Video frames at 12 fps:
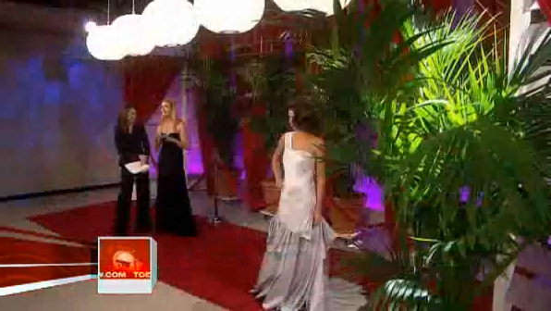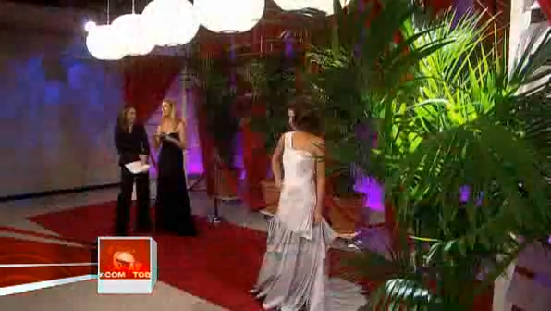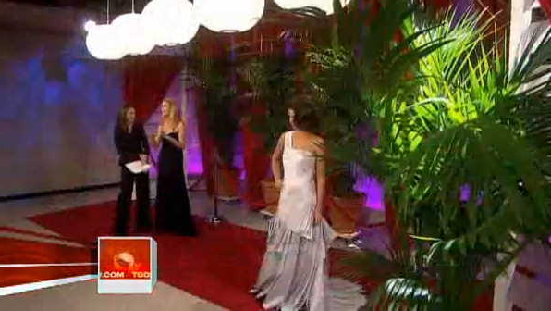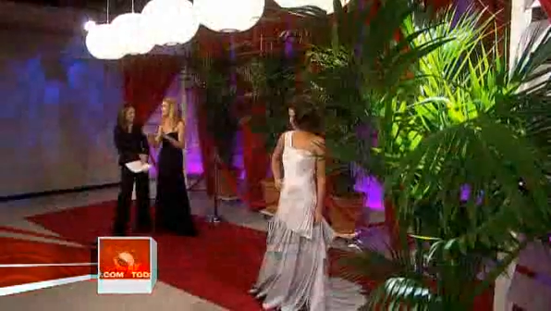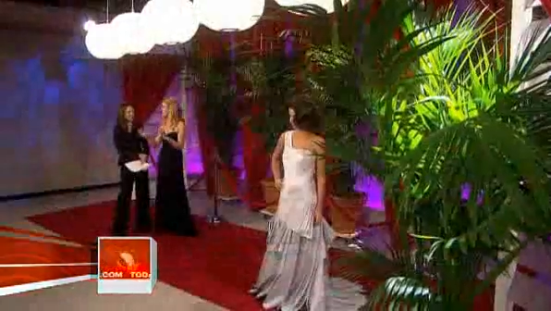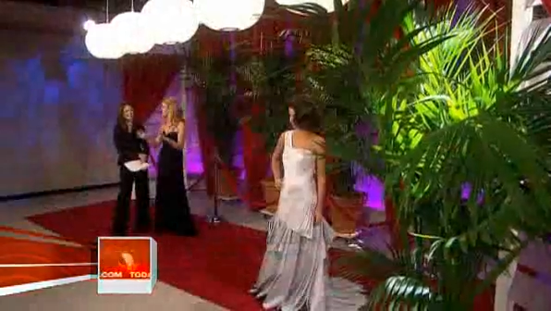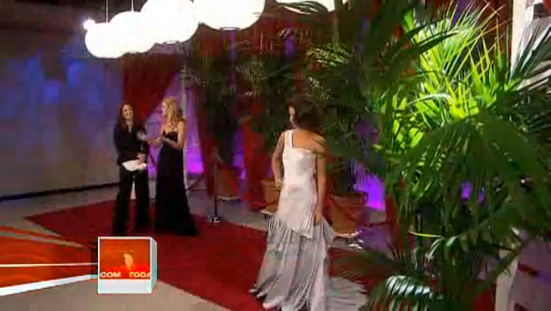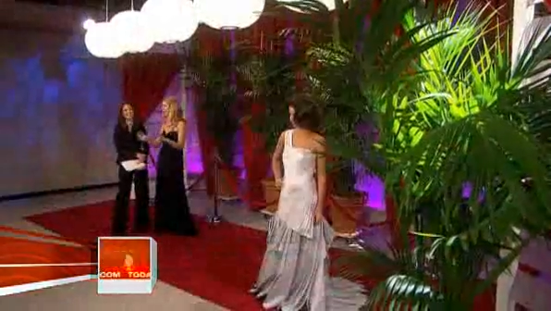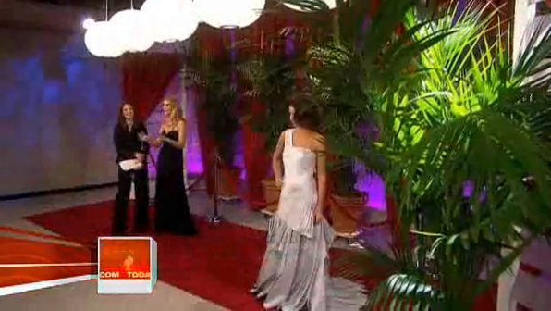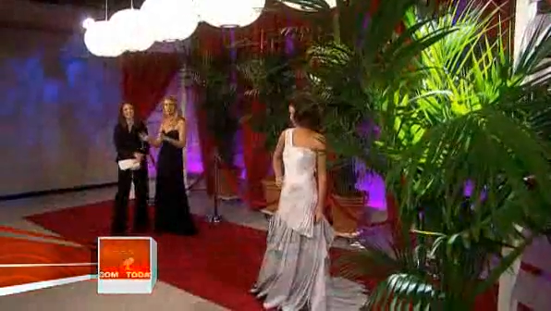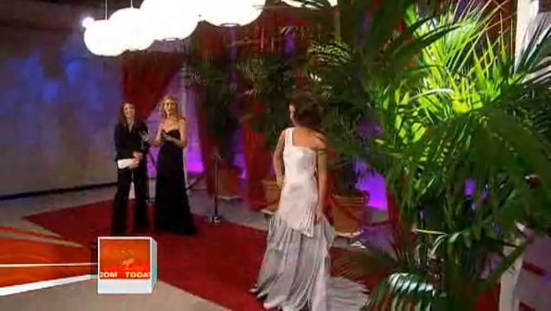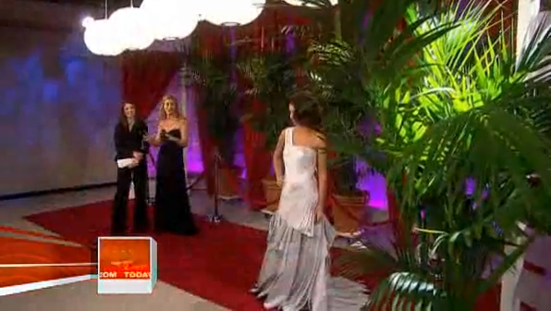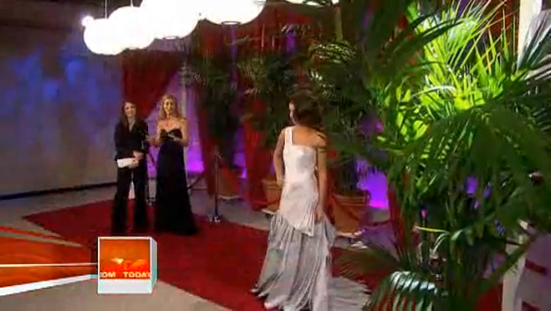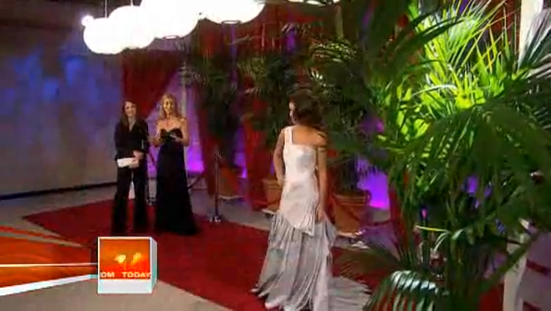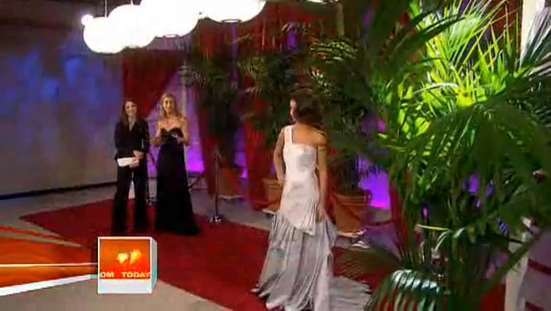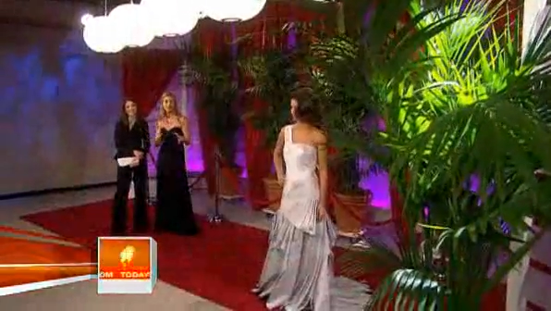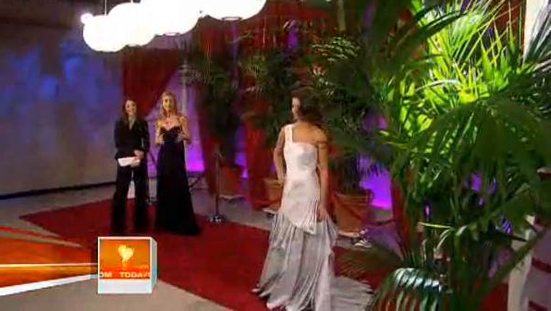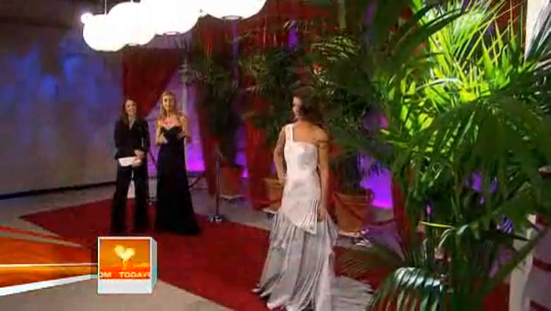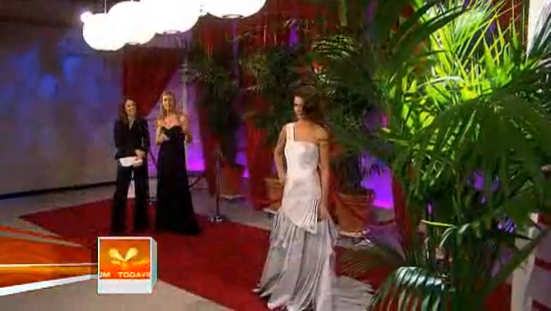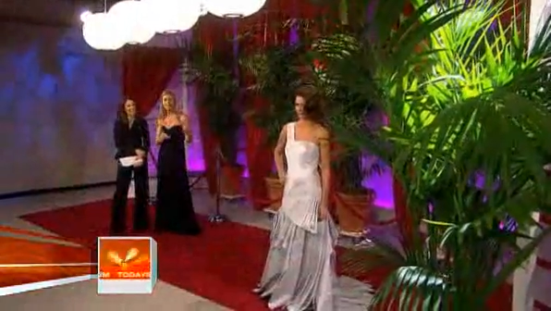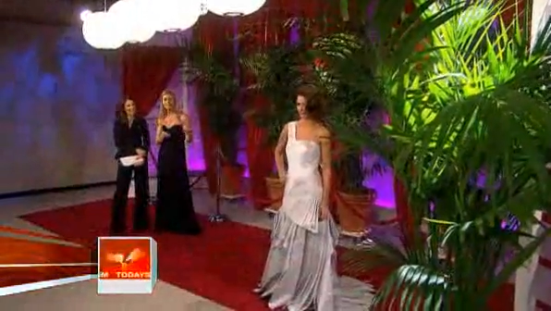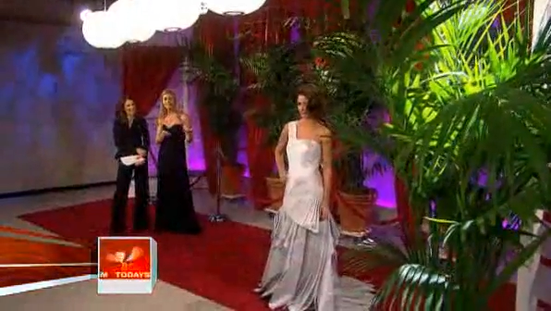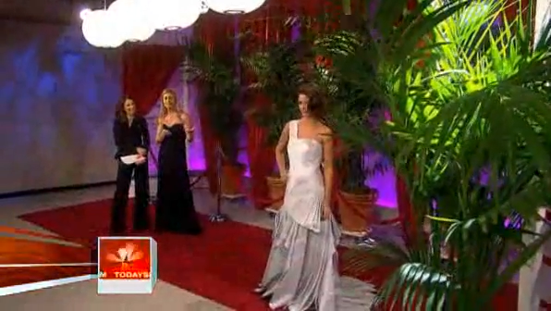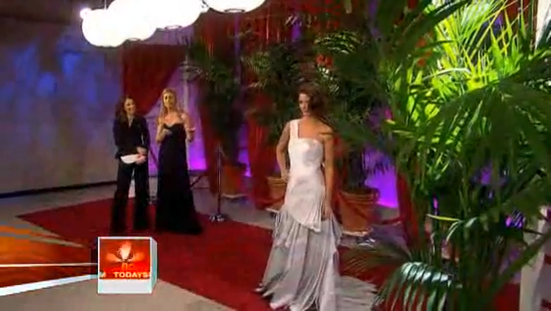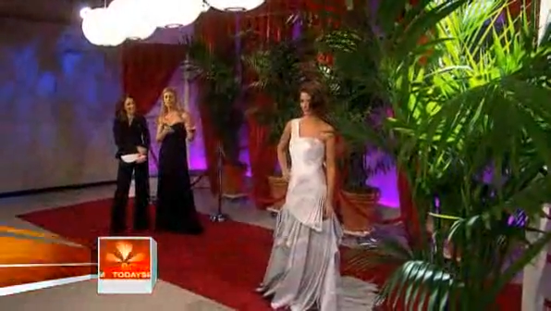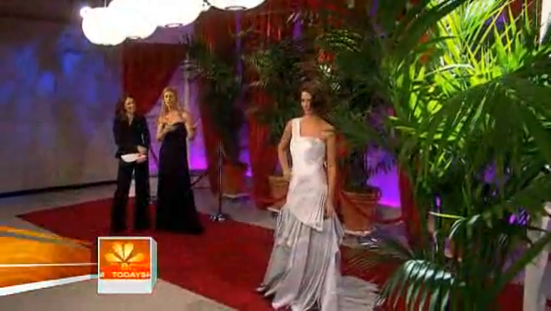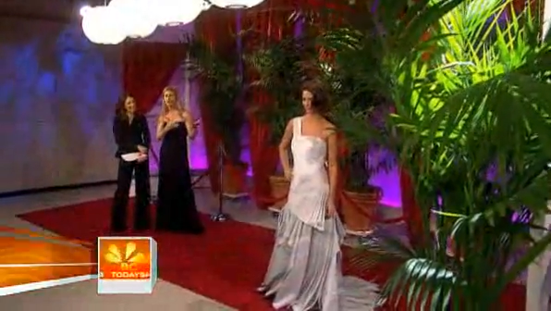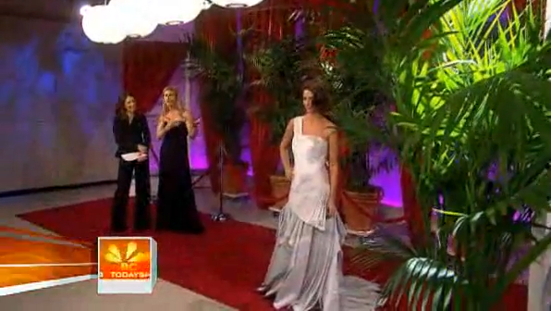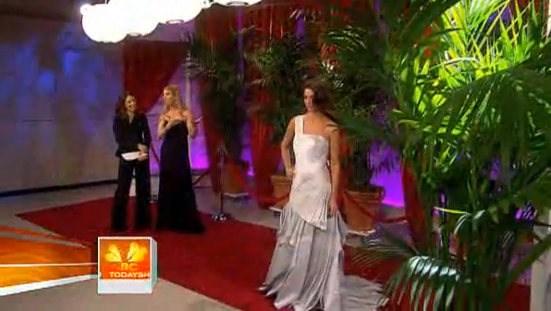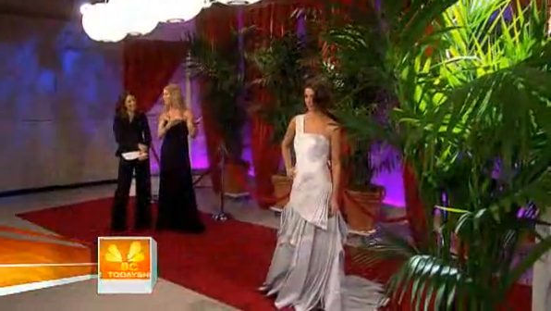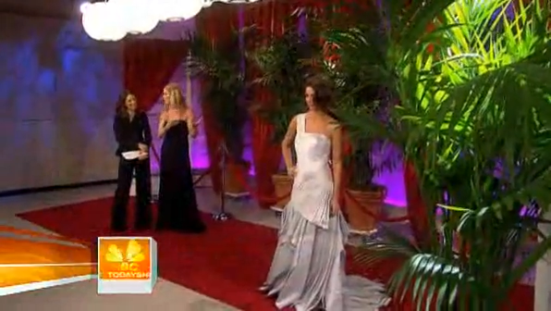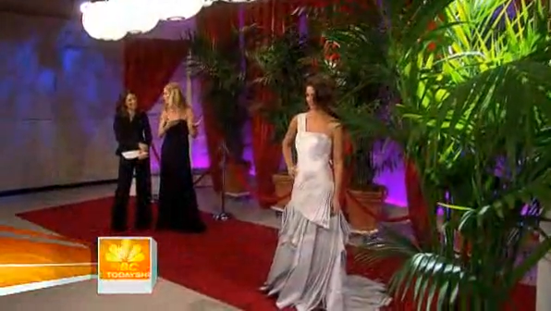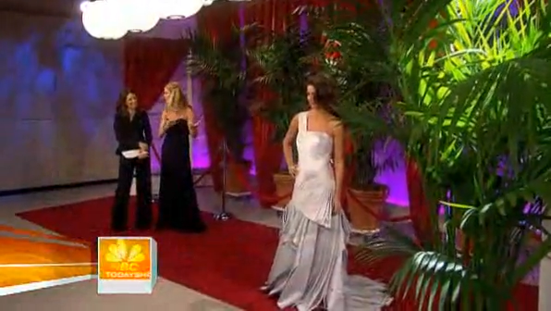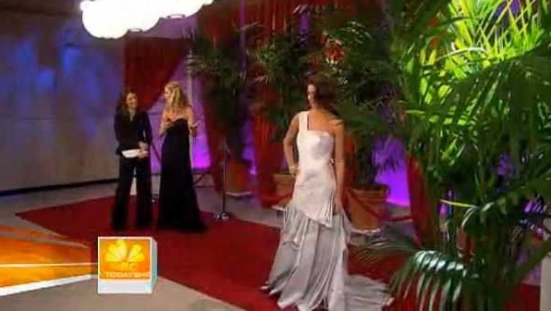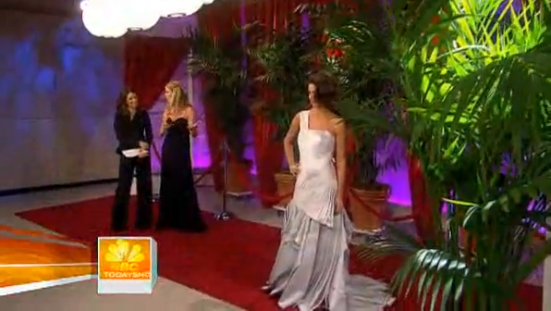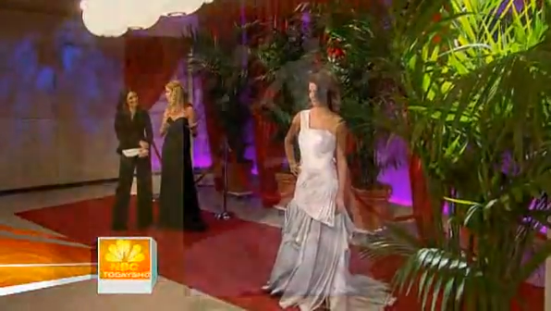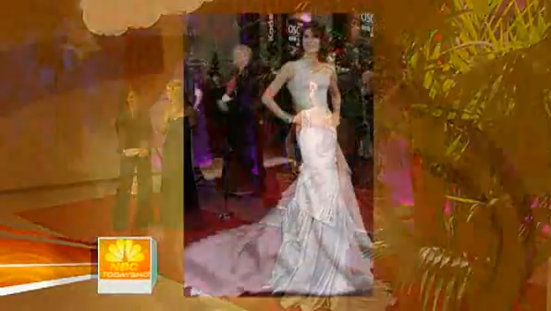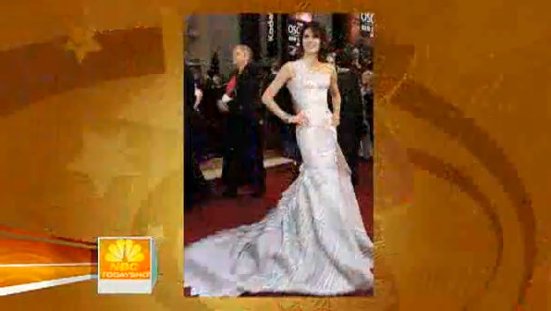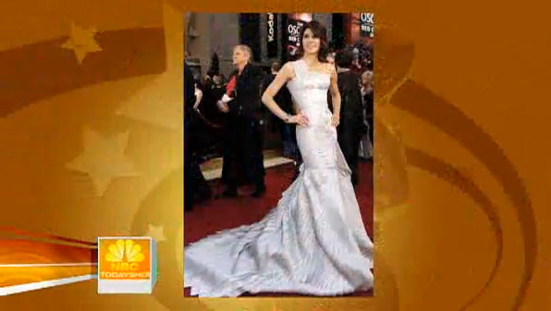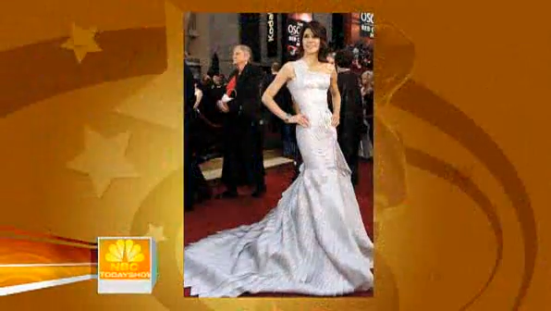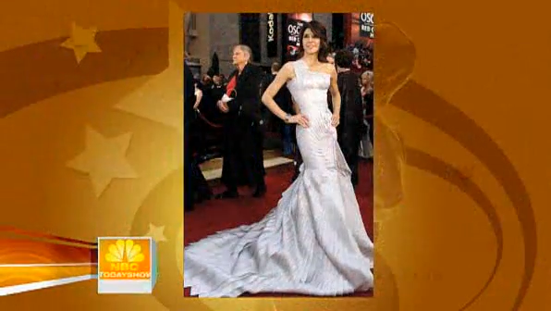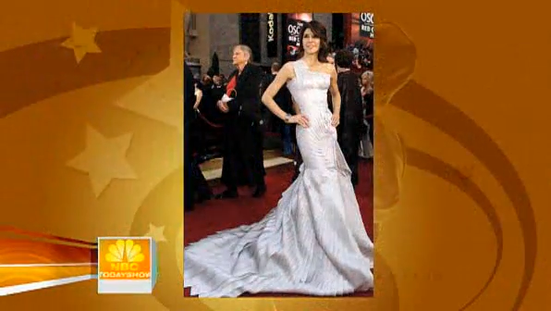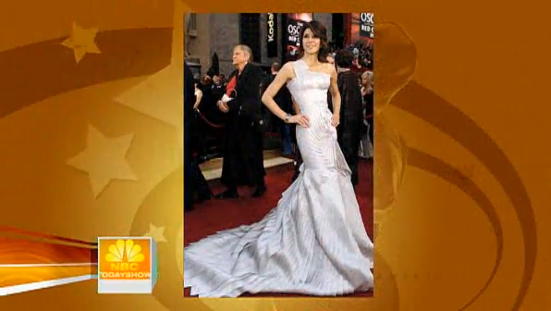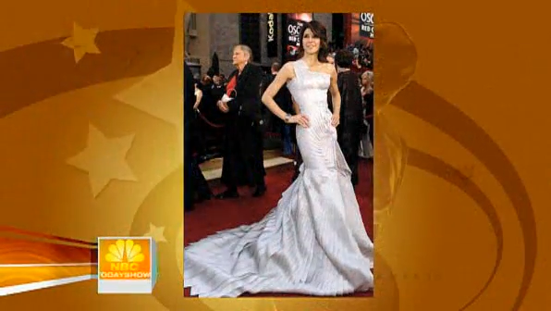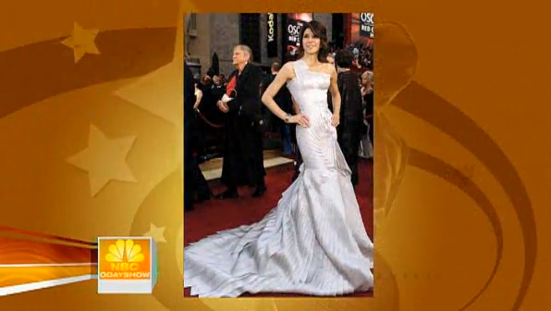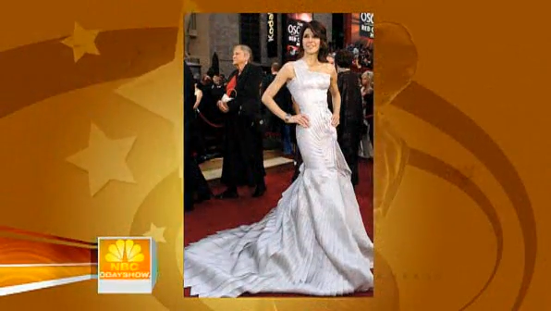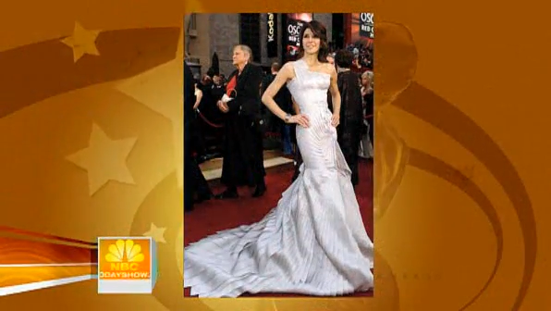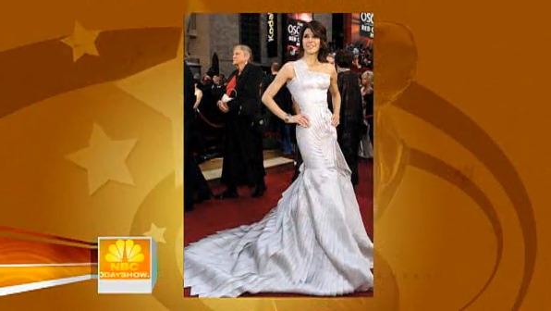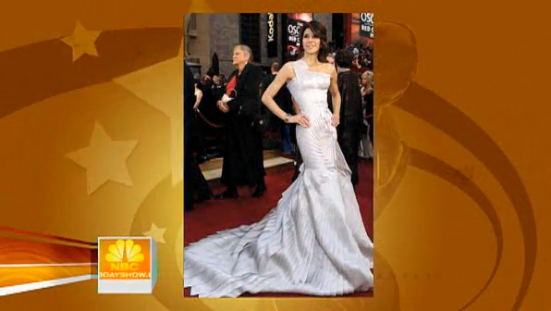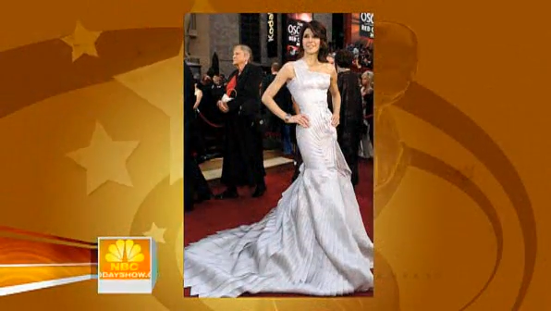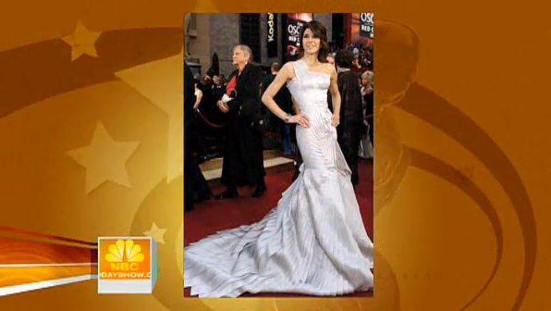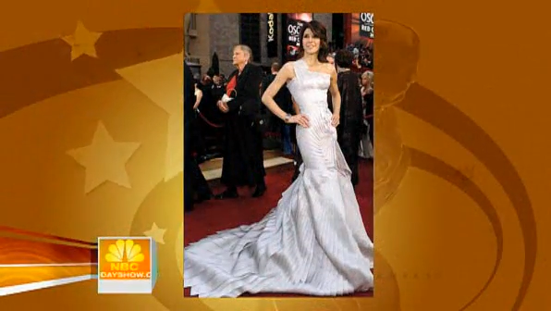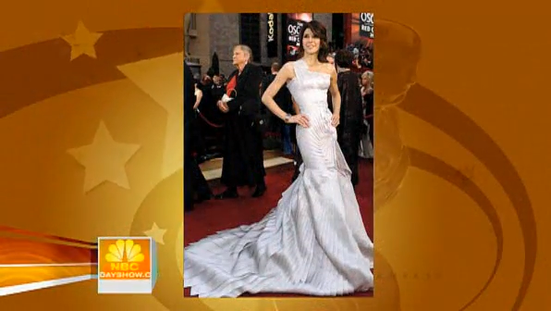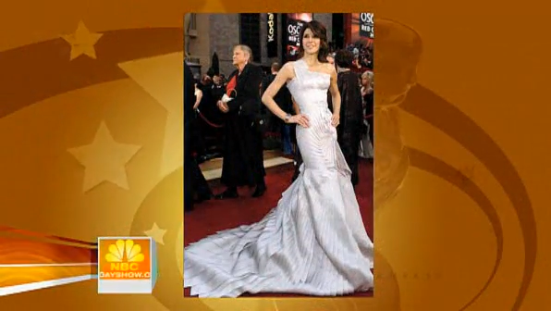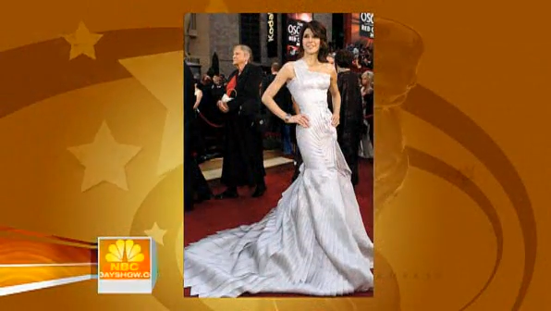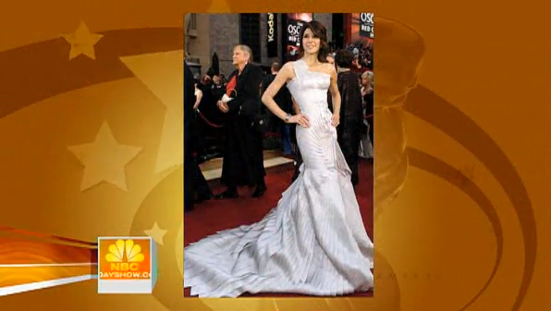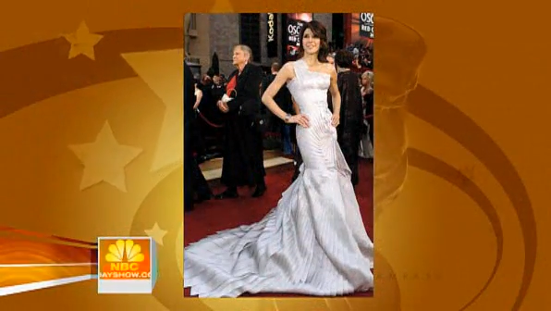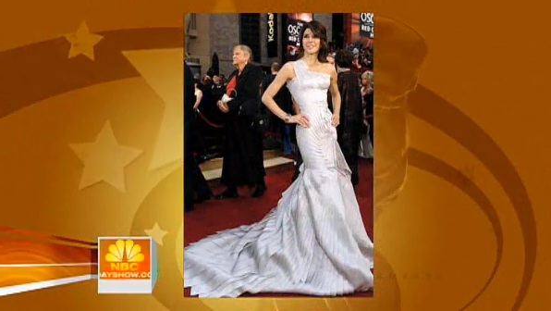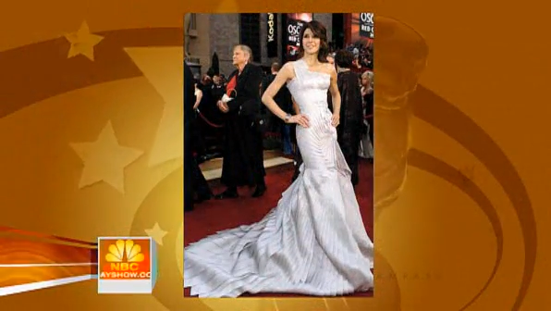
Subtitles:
No face is visible, so there are no lips to read.